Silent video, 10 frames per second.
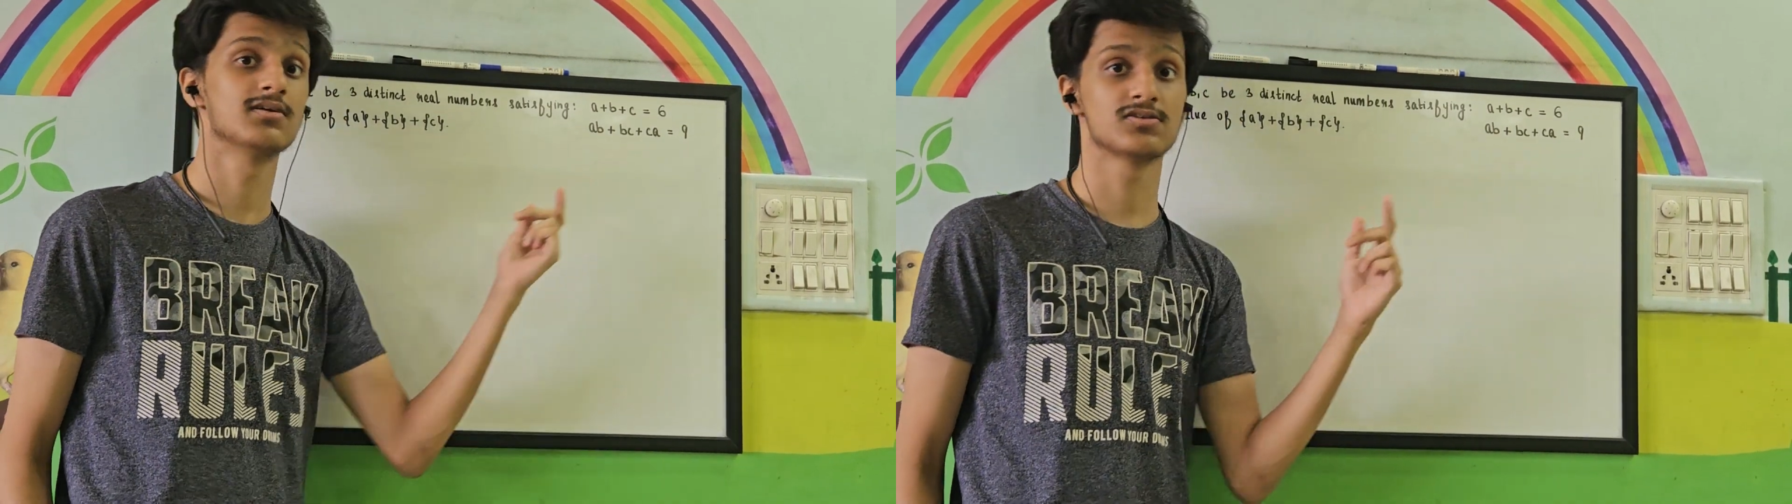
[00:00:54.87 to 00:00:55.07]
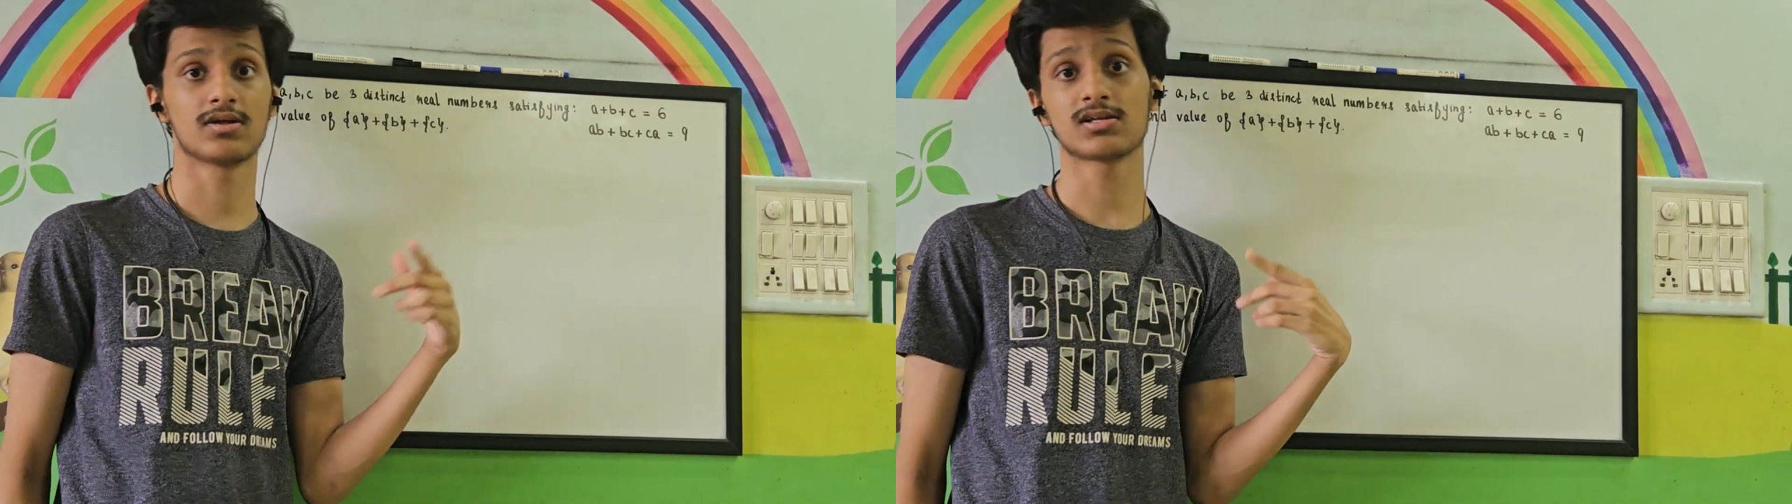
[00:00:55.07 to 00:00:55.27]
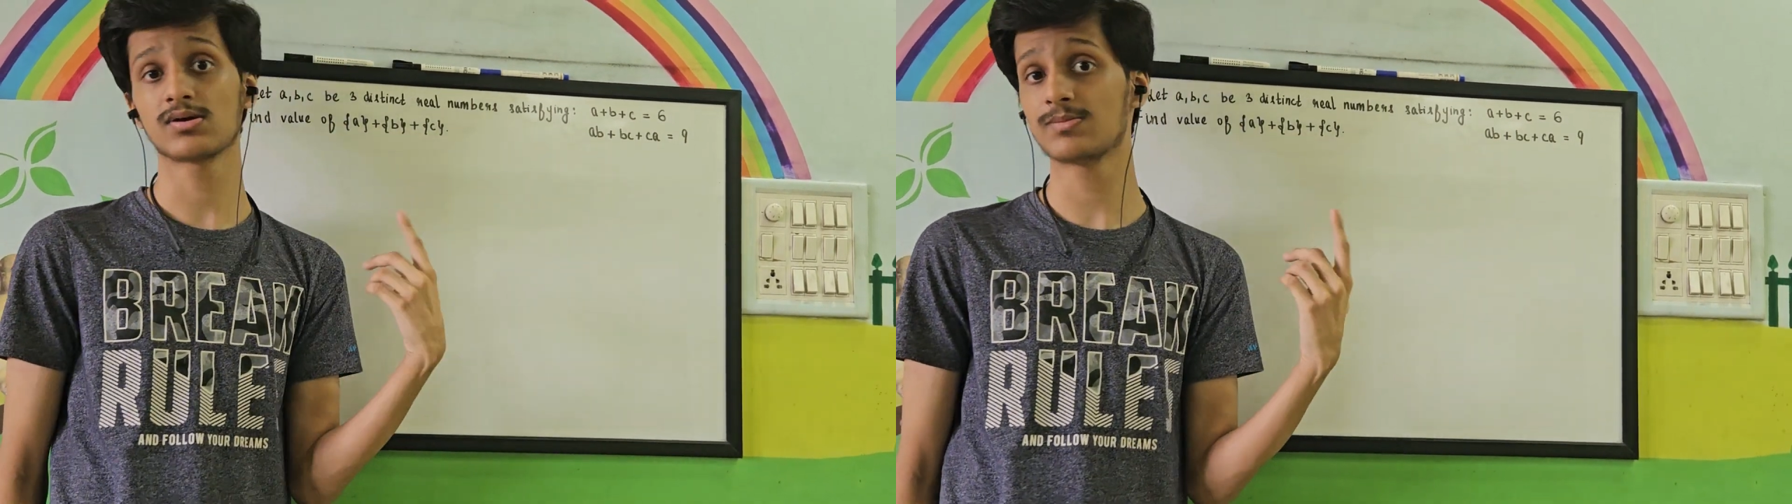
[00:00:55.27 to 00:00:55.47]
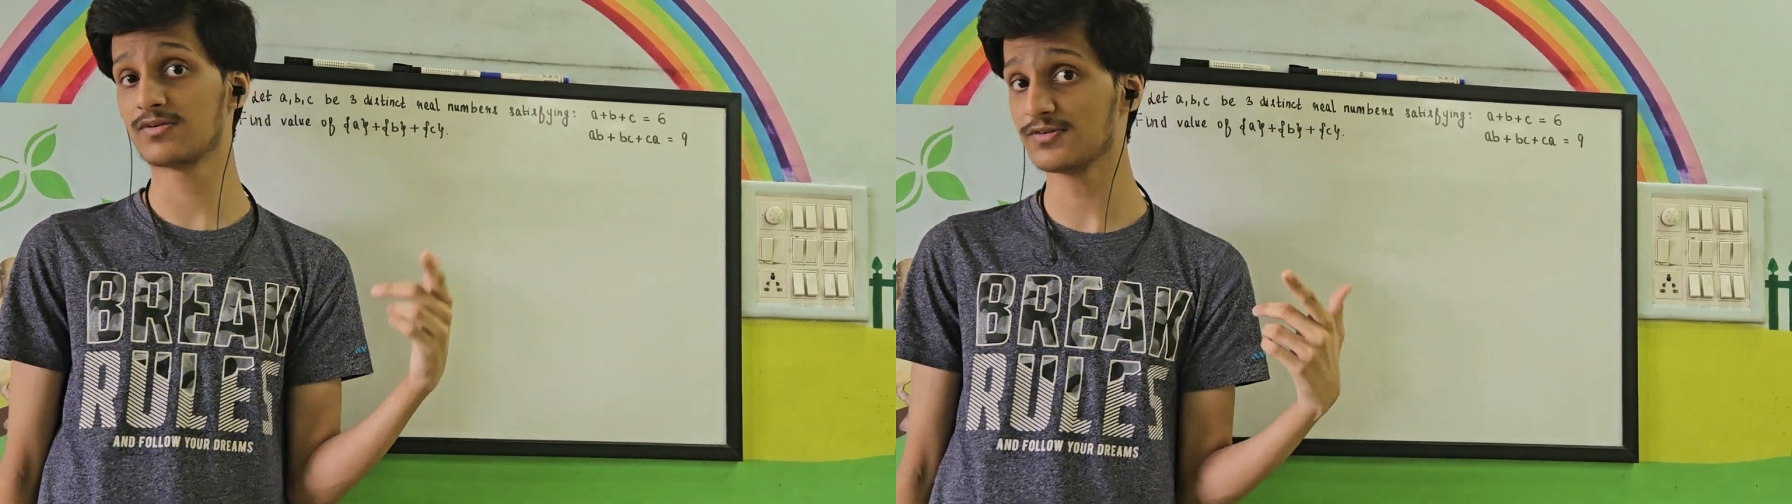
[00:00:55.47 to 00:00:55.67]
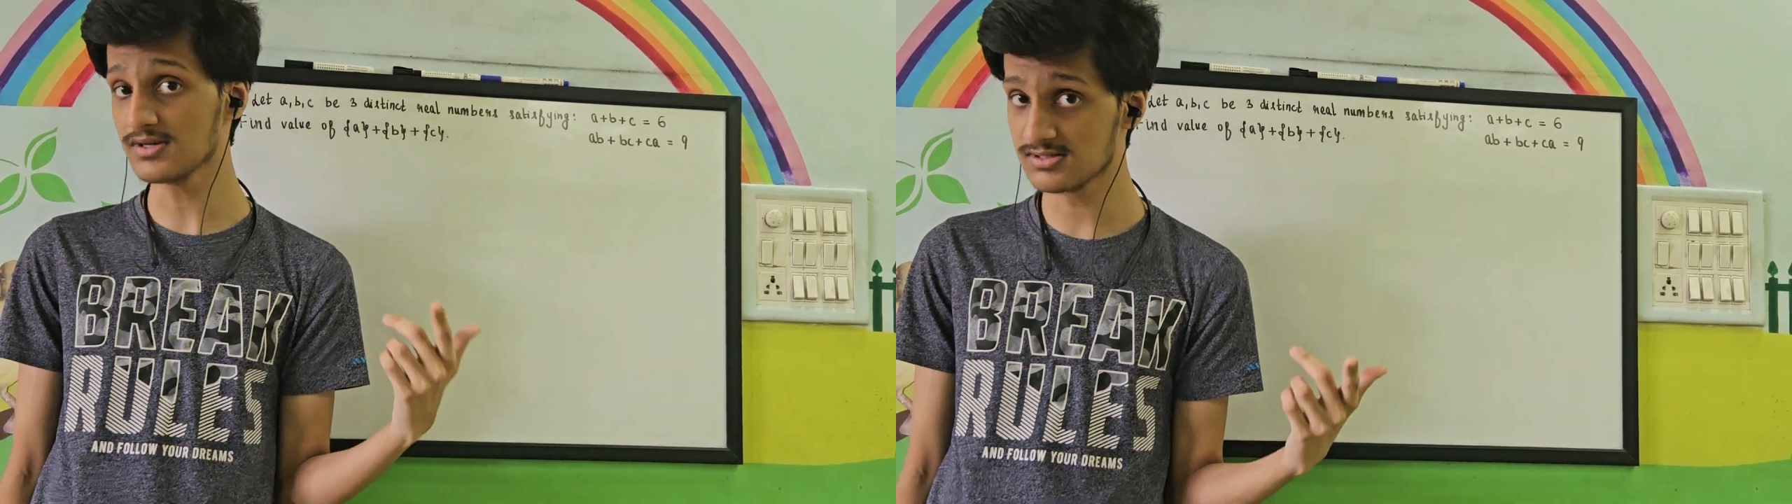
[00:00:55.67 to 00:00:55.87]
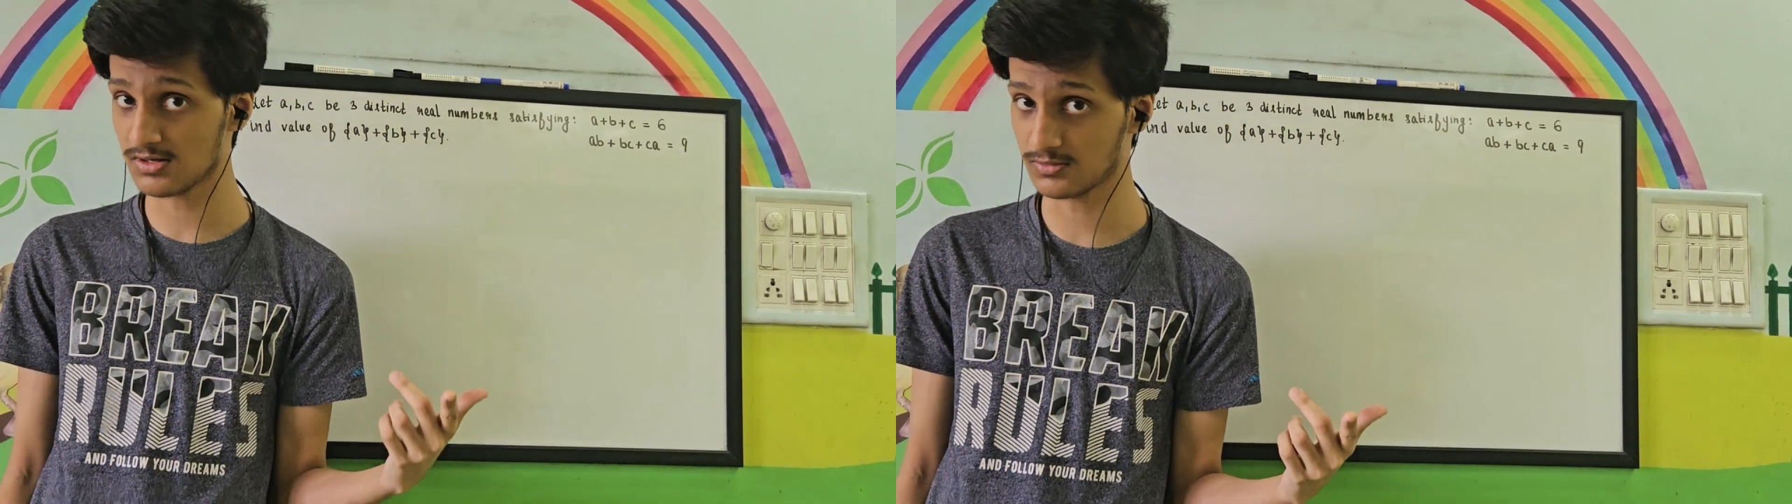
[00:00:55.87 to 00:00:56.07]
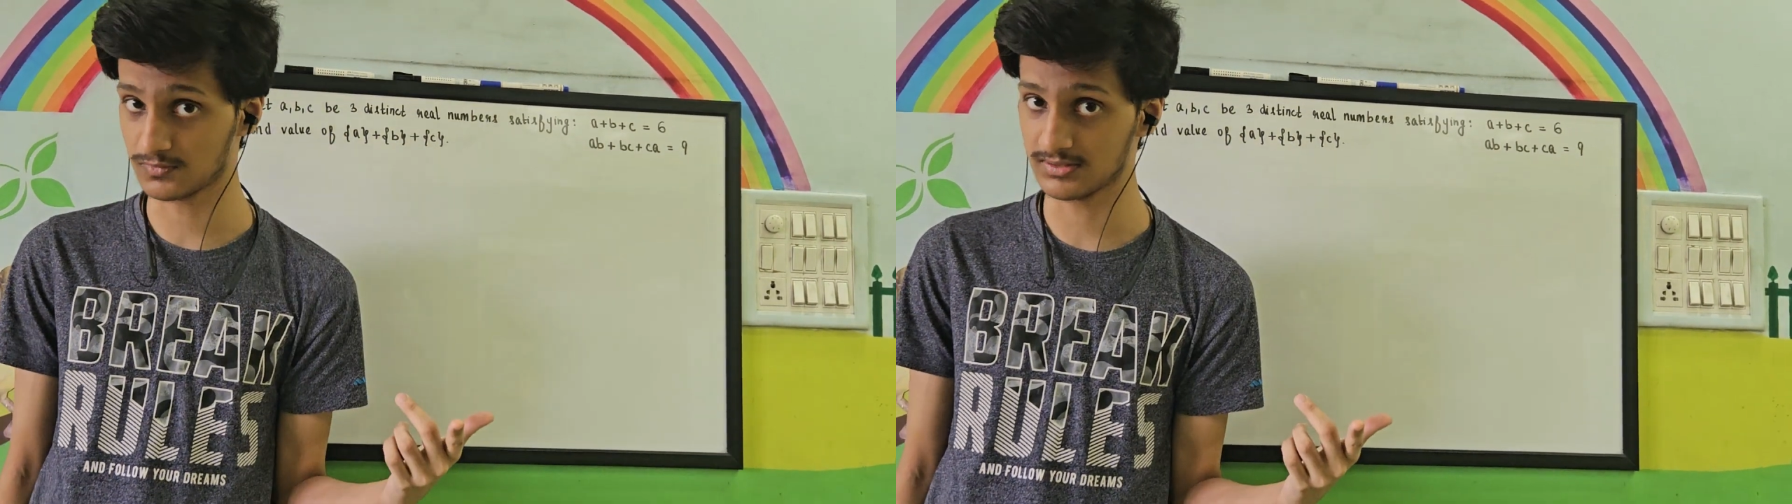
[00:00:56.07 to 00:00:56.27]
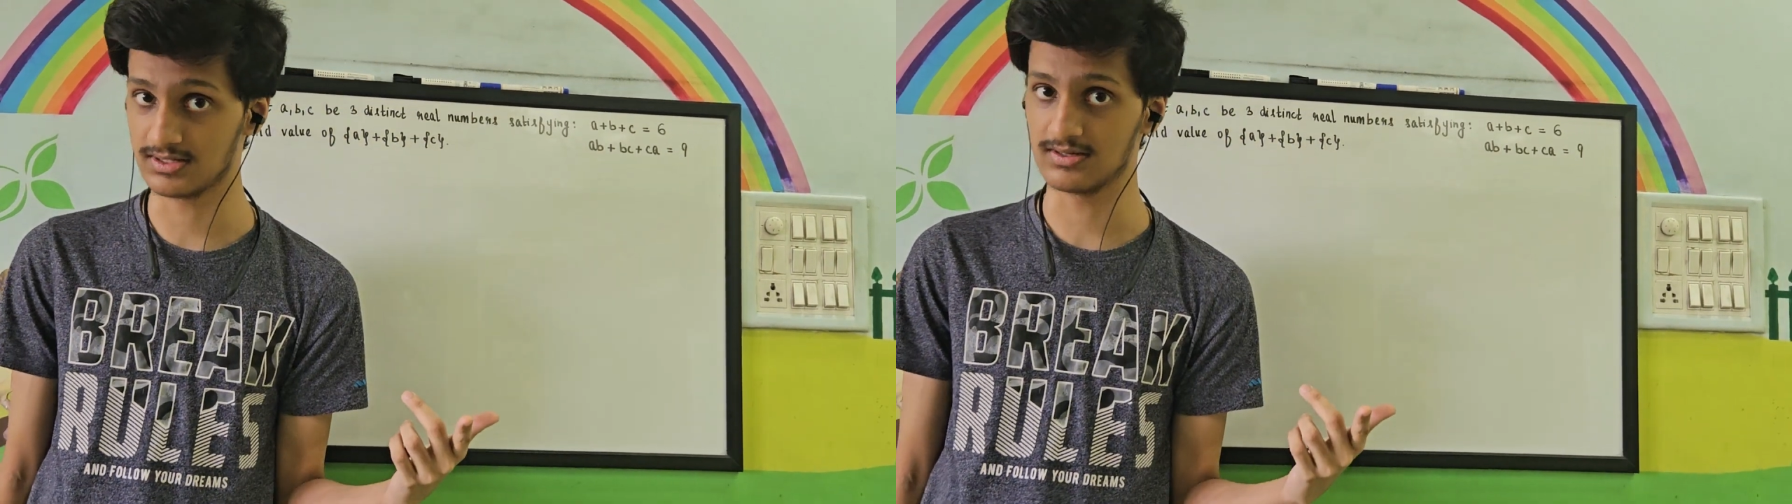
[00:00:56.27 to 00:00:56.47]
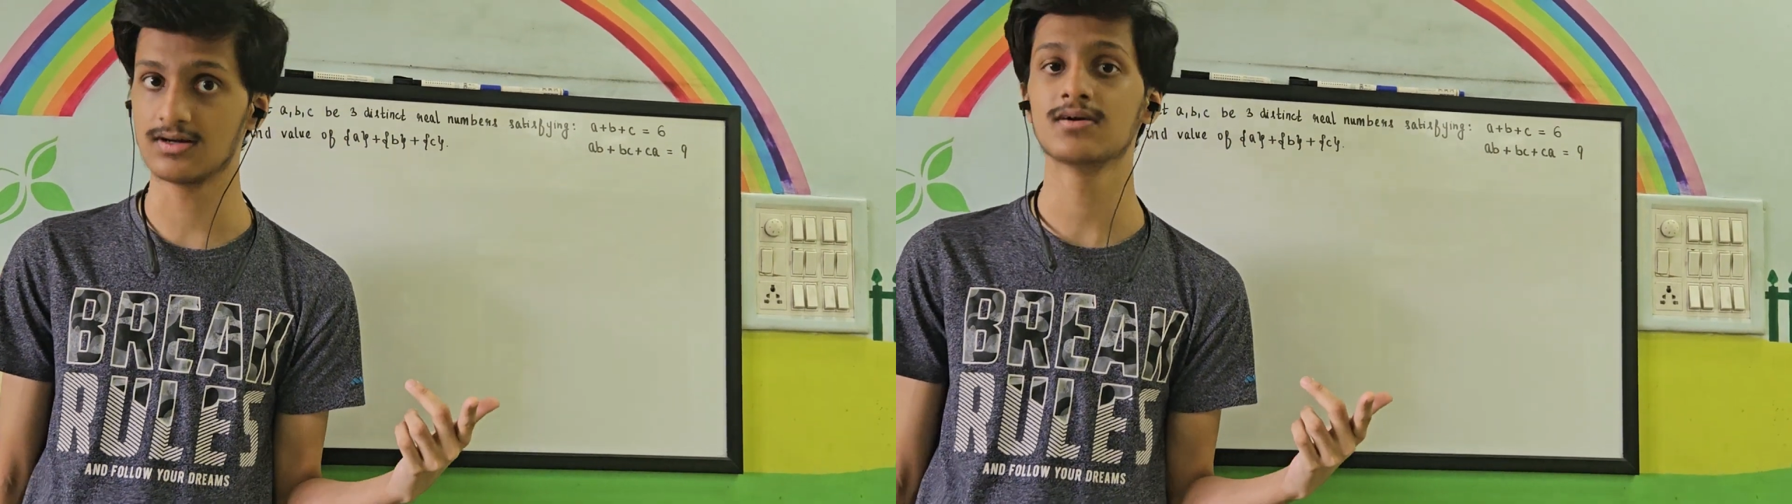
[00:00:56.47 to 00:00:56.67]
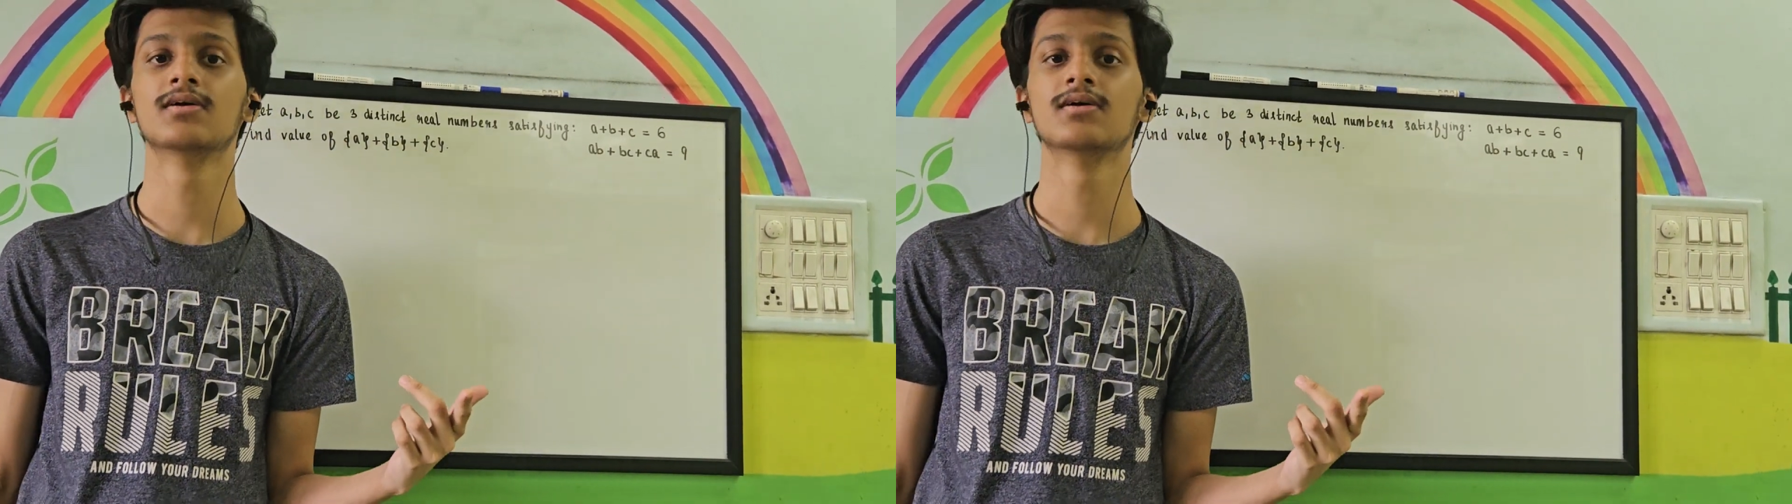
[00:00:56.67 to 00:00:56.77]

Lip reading: So that's why my first thought over here